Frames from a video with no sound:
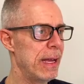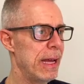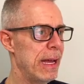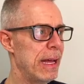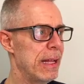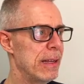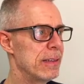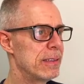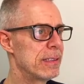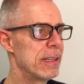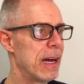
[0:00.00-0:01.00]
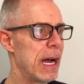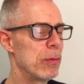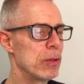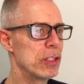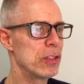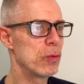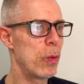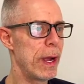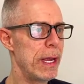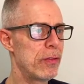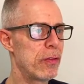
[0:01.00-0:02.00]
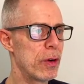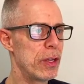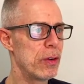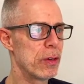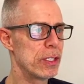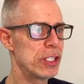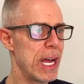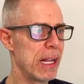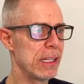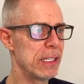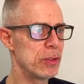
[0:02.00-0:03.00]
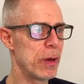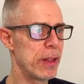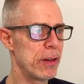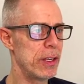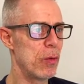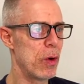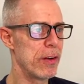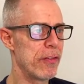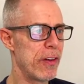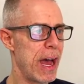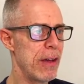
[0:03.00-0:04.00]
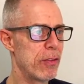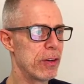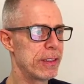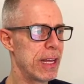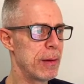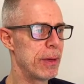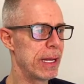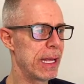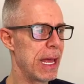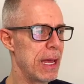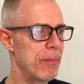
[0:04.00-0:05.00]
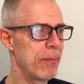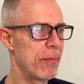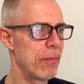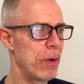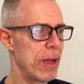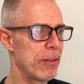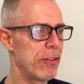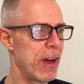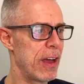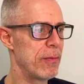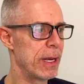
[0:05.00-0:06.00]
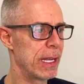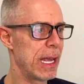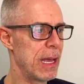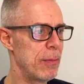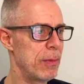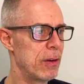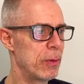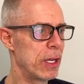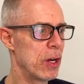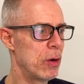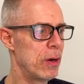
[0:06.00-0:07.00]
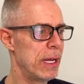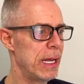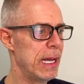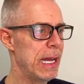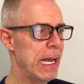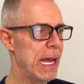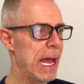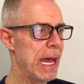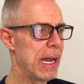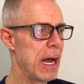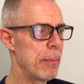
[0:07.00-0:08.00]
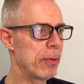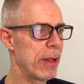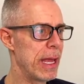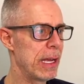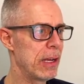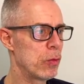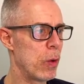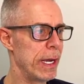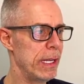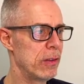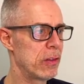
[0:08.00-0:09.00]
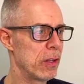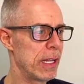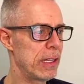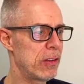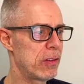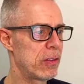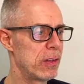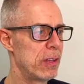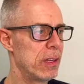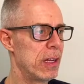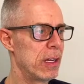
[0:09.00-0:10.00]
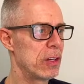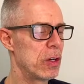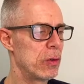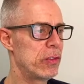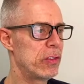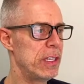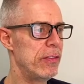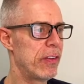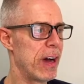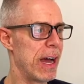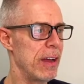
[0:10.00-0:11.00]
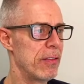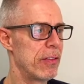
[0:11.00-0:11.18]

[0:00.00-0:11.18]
And I will just wait for your challenge, whether you want a 5 or a 10-minute game. We have a 5-minute game. Here we go. And I'm playing as white. So let's go C5.